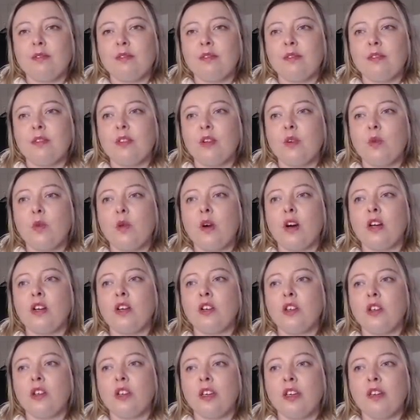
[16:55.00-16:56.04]
while you're
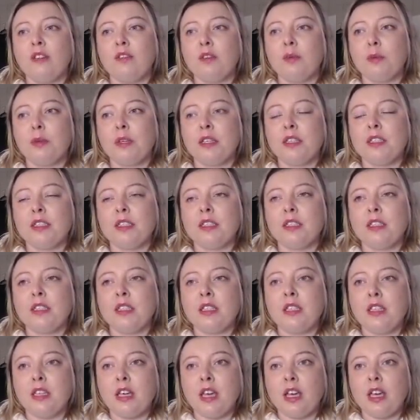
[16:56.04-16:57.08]
looking for places to
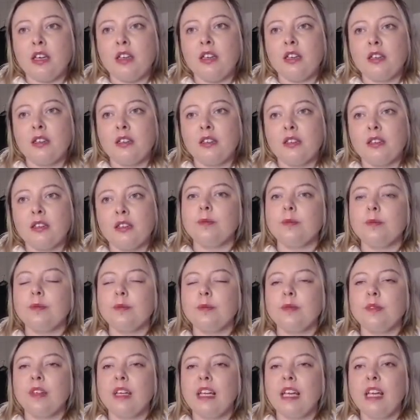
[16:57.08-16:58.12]
dig,
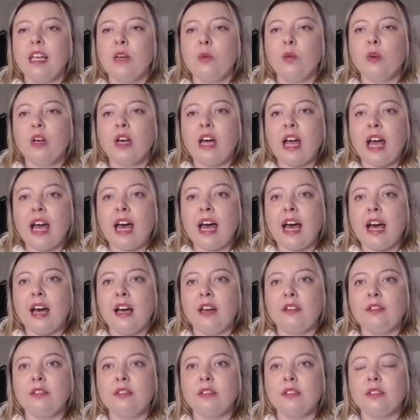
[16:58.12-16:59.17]
it will have
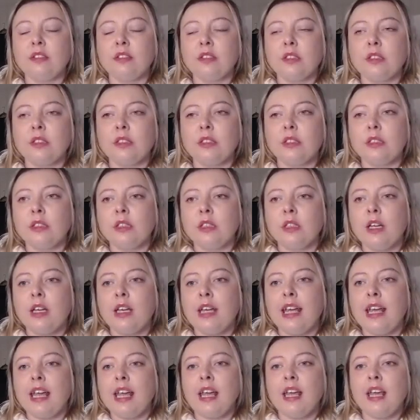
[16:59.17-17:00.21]

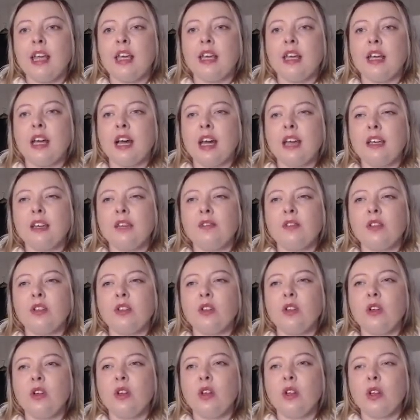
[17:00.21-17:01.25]
a kind of little
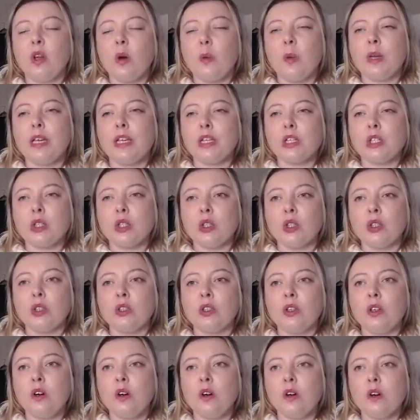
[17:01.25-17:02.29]
glowing
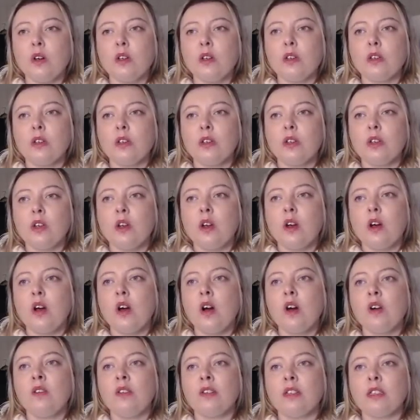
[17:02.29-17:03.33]
circle
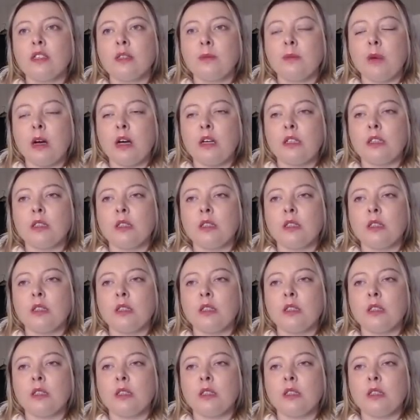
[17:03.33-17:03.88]
over spots where